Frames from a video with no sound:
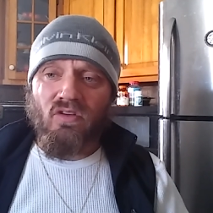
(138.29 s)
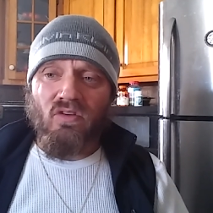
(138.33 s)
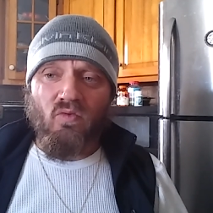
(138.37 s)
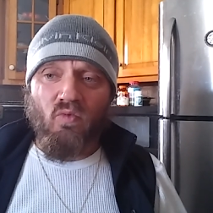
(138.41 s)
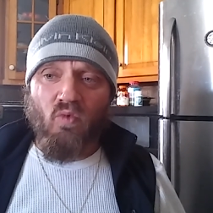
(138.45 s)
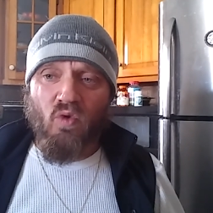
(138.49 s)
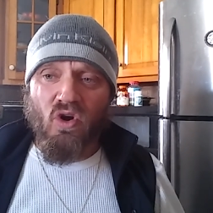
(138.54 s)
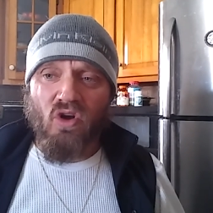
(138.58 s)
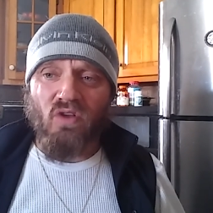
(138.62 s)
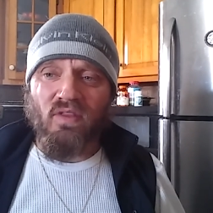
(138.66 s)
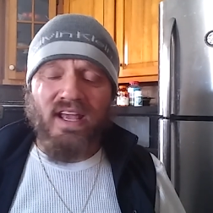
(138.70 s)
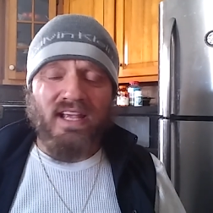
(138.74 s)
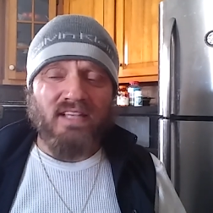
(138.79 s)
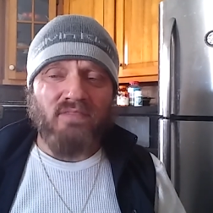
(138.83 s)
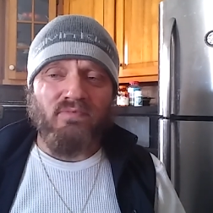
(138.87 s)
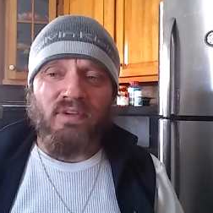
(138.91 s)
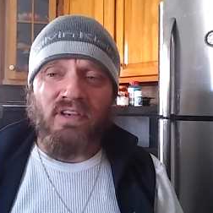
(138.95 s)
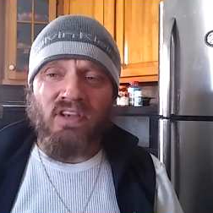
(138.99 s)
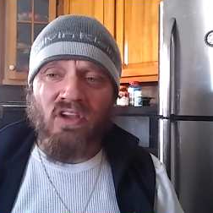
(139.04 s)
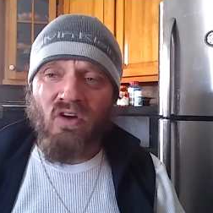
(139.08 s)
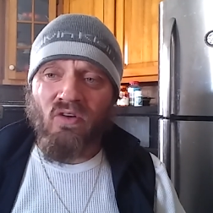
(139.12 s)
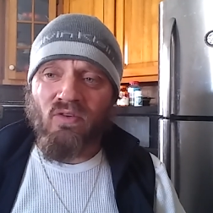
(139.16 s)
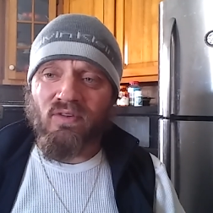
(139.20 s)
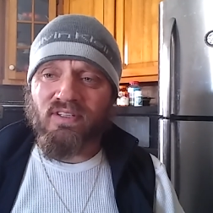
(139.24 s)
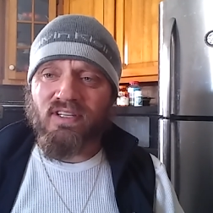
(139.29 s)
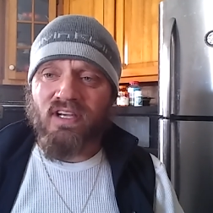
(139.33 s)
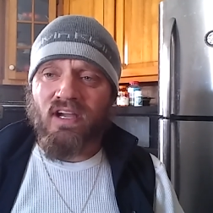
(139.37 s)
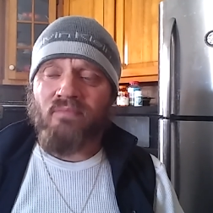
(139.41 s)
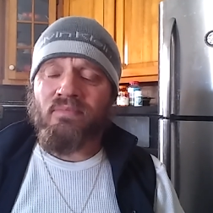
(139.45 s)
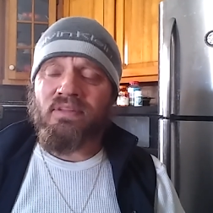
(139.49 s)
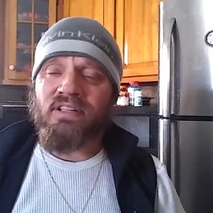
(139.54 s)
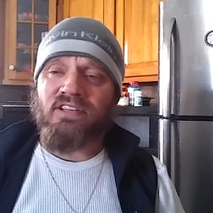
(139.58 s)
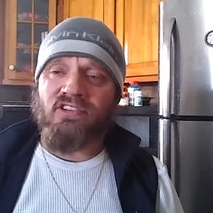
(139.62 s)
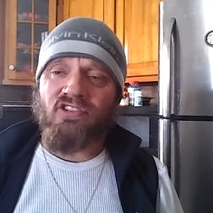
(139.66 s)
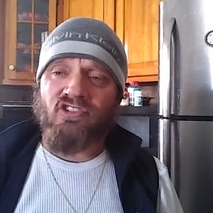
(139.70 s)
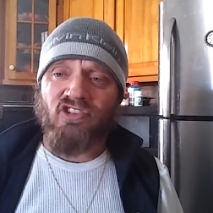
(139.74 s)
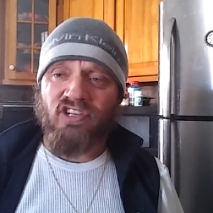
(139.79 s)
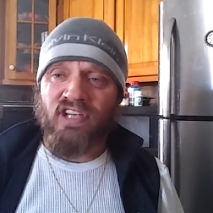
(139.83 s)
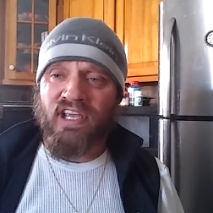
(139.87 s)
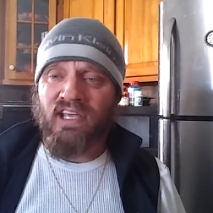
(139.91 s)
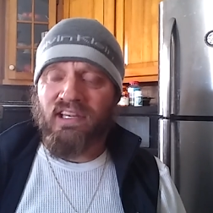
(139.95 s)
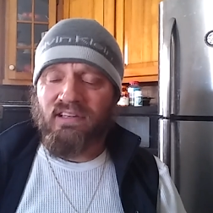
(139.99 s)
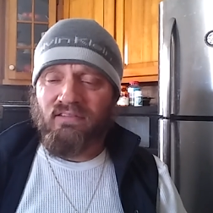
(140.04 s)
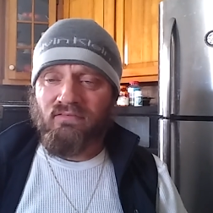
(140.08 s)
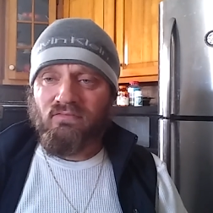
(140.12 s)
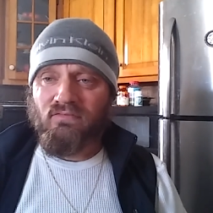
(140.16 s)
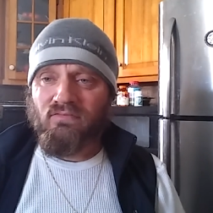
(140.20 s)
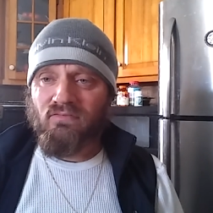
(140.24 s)
World as we know it's coming to
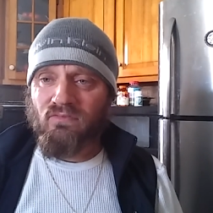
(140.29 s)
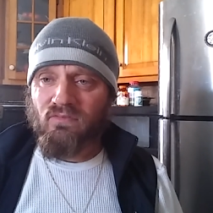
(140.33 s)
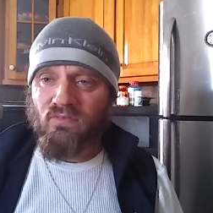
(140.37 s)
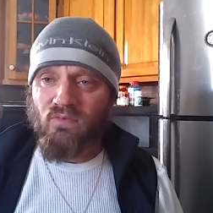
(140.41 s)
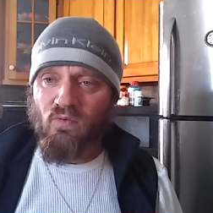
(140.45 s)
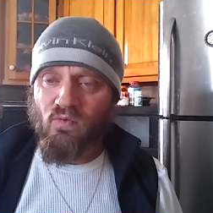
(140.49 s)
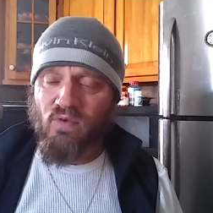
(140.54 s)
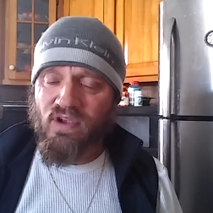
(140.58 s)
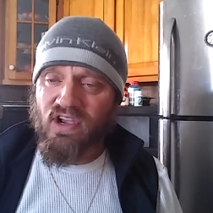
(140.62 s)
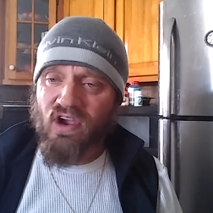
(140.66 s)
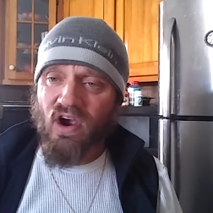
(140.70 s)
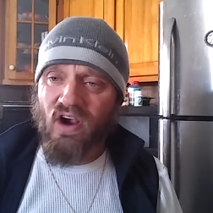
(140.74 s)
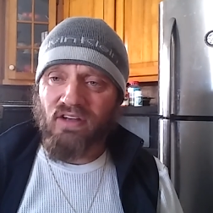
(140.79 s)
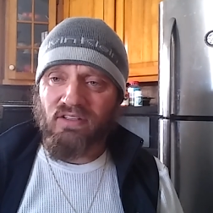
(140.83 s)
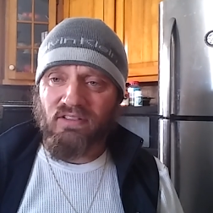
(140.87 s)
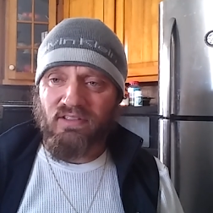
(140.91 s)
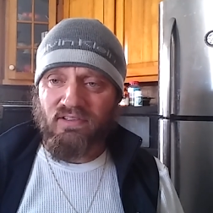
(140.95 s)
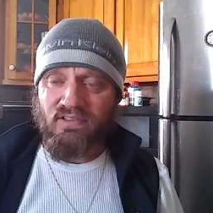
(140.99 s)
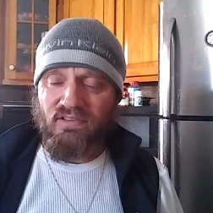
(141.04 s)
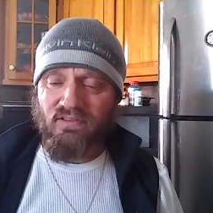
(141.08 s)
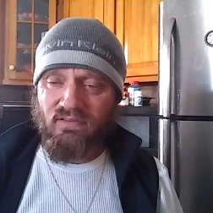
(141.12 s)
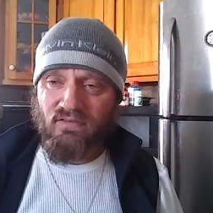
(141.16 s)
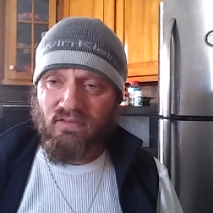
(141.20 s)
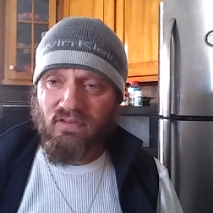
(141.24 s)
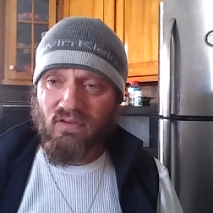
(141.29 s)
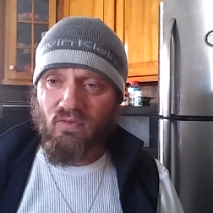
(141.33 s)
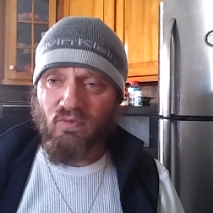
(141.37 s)
shit, regardless.